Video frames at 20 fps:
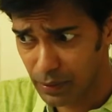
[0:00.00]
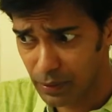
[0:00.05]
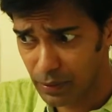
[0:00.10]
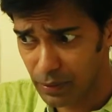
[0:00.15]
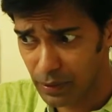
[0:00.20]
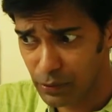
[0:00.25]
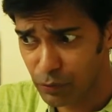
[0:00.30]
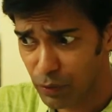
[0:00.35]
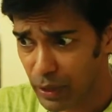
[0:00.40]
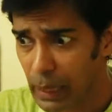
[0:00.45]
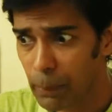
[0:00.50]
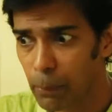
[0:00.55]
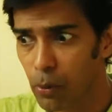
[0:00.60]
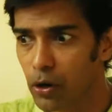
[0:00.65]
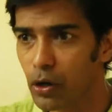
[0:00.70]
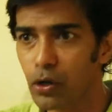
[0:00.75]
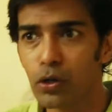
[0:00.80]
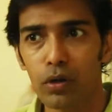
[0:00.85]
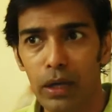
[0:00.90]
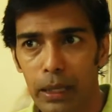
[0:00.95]
it's very
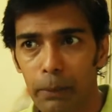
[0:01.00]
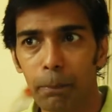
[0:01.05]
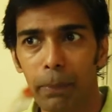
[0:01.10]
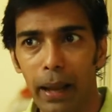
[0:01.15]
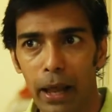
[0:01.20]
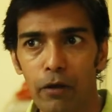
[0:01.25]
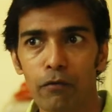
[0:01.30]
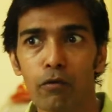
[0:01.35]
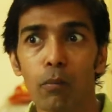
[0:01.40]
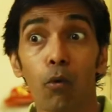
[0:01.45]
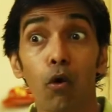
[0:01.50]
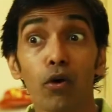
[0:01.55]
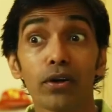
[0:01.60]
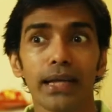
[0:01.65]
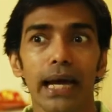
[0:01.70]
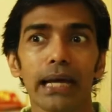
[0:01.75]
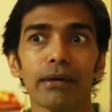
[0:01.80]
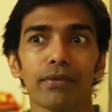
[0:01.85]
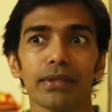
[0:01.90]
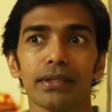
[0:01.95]
important to plan out for more
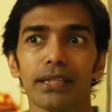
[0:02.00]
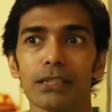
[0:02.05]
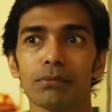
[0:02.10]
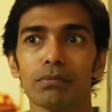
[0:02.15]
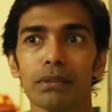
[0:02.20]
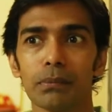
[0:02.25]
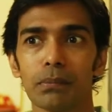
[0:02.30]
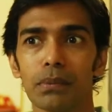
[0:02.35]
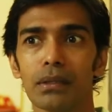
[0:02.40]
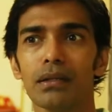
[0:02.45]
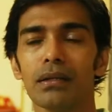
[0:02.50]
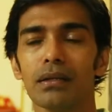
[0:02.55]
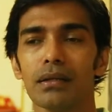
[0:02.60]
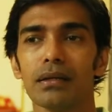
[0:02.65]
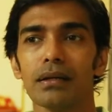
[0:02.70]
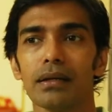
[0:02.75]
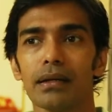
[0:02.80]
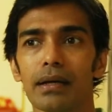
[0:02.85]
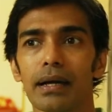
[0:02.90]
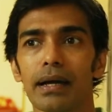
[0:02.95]
time with these people,
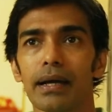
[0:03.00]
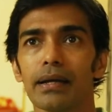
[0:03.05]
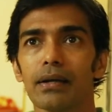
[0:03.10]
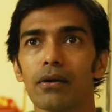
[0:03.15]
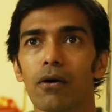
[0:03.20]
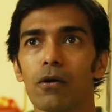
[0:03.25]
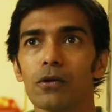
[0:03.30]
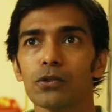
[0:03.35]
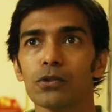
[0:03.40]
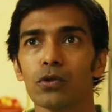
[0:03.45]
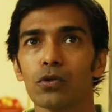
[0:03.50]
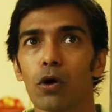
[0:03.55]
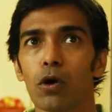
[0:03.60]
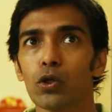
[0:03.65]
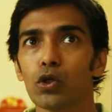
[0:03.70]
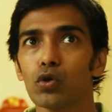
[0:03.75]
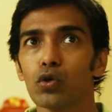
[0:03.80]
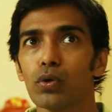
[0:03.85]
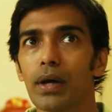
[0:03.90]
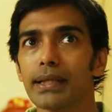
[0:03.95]
and also
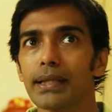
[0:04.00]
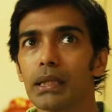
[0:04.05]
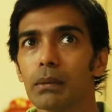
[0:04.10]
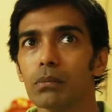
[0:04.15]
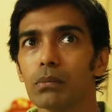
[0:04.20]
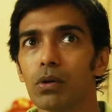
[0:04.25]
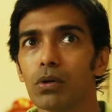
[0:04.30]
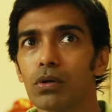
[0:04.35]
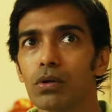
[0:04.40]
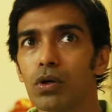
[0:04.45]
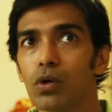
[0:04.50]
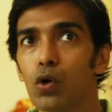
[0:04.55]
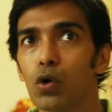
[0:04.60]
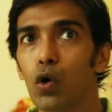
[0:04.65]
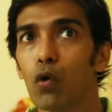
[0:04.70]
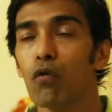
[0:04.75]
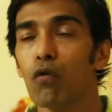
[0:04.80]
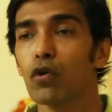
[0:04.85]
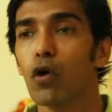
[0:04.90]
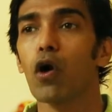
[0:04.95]
not to get them
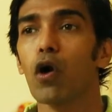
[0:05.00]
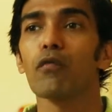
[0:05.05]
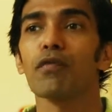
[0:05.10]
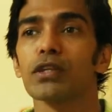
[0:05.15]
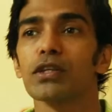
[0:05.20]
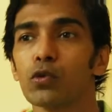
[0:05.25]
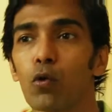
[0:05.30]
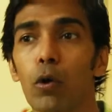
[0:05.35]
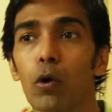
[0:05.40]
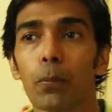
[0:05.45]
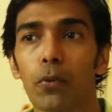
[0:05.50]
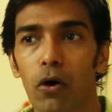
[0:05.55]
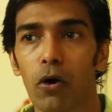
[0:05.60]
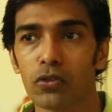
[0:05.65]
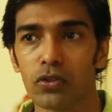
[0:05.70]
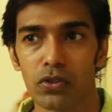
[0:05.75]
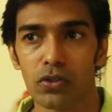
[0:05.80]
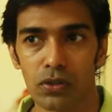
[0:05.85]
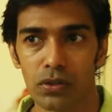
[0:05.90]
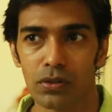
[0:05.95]
overawed with this whole
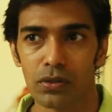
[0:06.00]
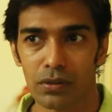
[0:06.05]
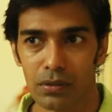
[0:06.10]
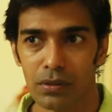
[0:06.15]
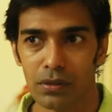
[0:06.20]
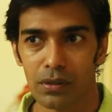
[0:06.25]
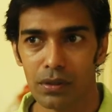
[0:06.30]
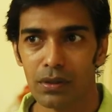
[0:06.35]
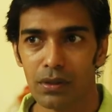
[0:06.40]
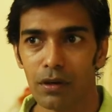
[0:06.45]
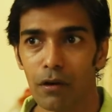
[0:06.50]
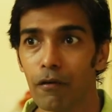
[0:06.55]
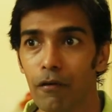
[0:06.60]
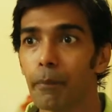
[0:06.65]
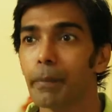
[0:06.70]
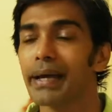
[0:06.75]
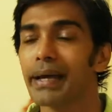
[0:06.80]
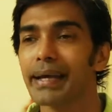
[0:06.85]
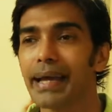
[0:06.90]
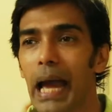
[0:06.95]
process for a
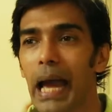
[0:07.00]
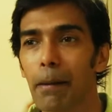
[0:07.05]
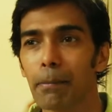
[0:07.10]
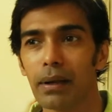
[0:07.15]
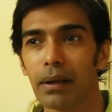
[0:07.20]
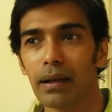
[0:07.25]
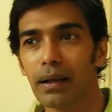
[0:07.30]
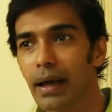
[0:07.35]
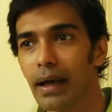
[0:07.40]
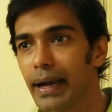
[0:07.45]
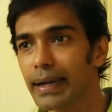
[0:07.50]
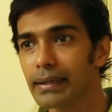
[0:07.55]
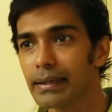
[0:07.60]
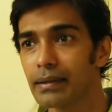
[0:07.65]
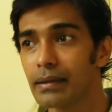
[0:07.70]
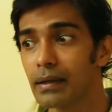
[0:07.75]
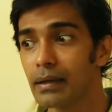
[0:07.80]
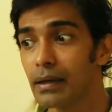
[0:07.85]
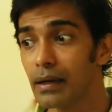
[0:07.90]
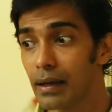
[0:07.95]
big camera, light.
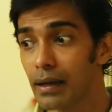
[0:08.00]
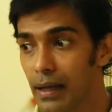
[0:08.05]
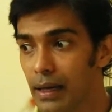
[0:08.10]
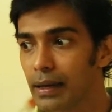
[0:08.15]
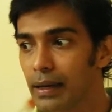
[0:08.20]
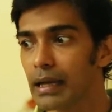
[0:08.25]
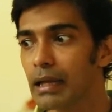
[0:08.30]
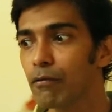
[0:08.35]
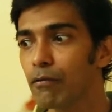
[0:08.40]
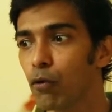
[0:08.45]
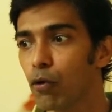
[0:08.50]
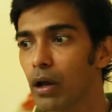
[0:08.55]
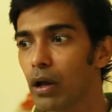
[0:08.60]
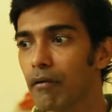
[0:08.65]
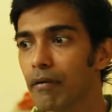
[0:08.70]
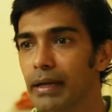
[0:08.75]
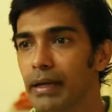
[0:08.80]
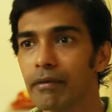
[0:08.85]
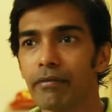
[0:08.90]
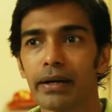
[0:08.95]
Luckily for Hola
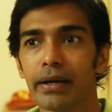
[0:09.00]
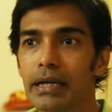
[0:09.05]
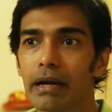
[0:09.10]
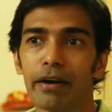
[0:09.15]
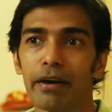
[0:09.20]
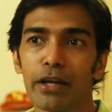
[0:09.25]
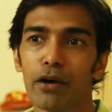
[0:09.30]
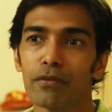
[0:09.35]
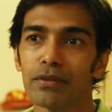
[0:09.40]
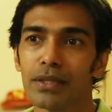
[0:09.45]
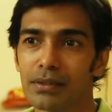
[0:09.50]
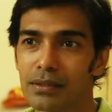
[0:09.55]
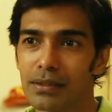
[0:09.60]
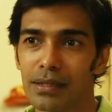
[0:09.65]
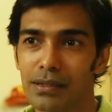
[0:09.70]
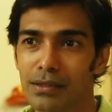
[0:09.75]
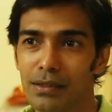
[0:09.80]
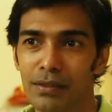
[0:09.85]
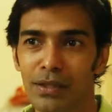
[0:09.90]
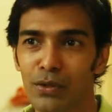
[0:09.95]
Venky, we didn't have any of these
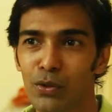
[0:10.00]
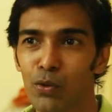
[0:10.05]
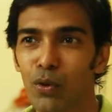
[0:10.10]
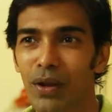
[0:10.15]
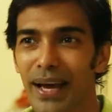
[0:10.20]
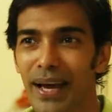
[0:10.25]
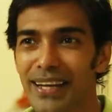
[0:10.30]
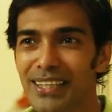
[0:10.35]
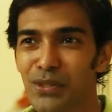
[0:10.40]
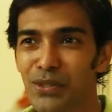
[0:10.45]
things. No lights,